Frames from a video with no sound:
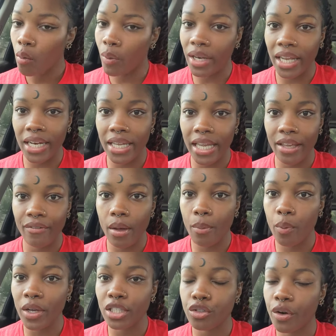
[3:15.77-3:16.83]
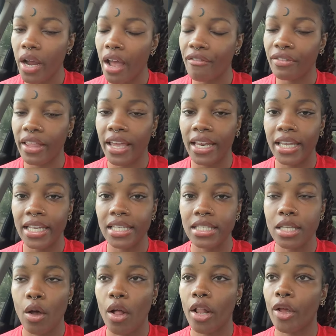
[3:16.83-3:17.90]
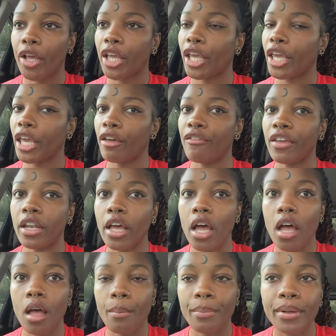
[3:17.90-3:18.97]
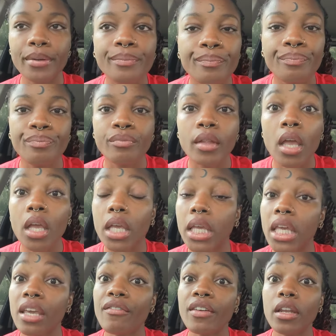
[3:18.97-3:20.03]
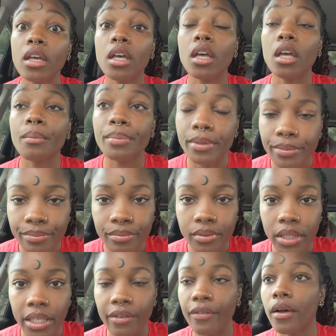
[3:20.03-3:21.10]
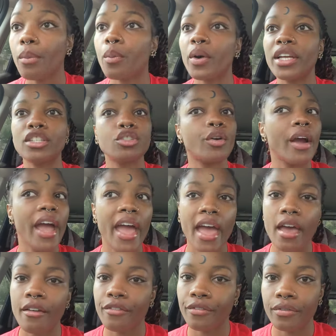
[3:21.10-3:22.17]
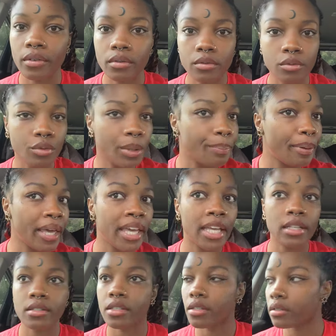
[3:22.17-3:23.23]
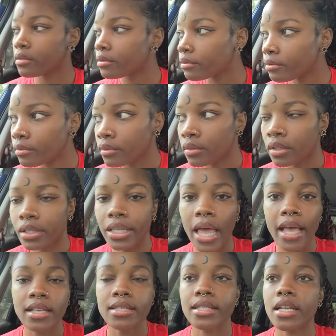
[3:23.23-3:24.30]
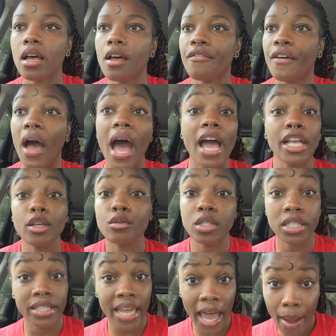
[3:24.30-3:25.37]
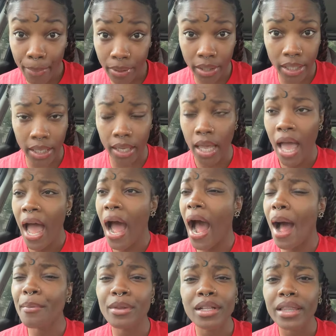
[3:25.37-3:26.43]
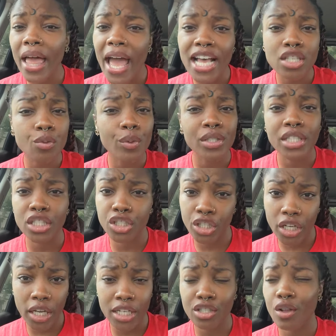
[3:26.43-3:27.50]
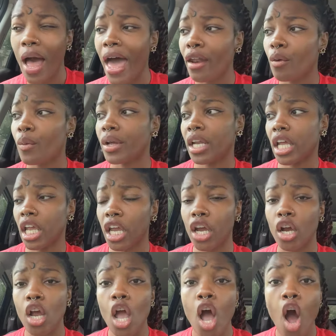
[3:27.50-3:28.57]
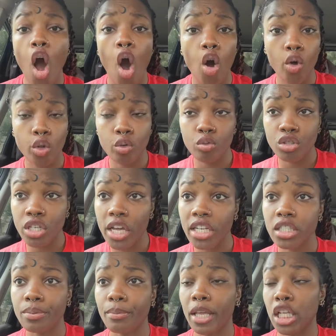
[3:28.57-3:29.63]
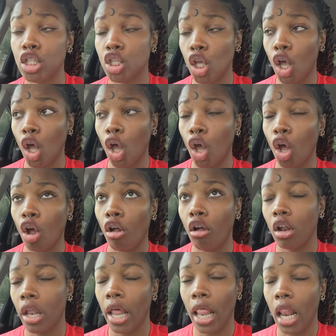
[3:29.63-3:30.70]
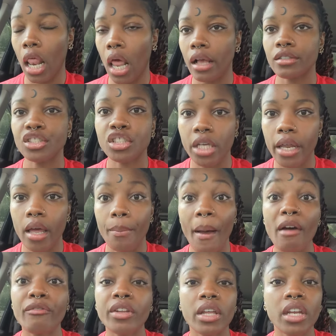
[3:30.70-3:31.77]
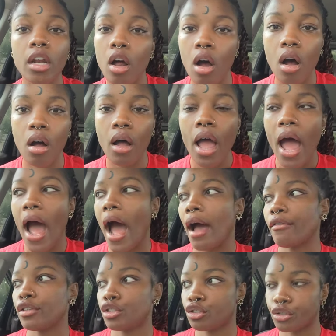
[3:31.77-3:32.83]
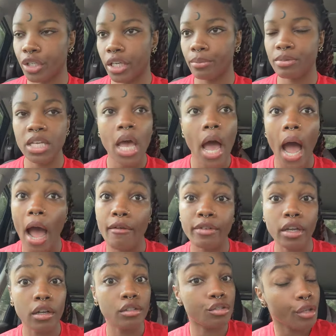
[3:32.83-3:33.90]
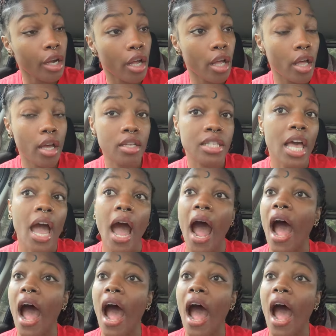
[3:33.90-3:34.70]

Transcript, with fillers: We need to give up witchcraft, ladies. Give it up. Give it up. Give up witchcraft. Repent. That stuff, I used to dabble in it. I'm the last one to judge, so I don't want to hear, oh, you judgmental, la, la, la. Shut up. I've done it all. I've stripped. I've done drugs.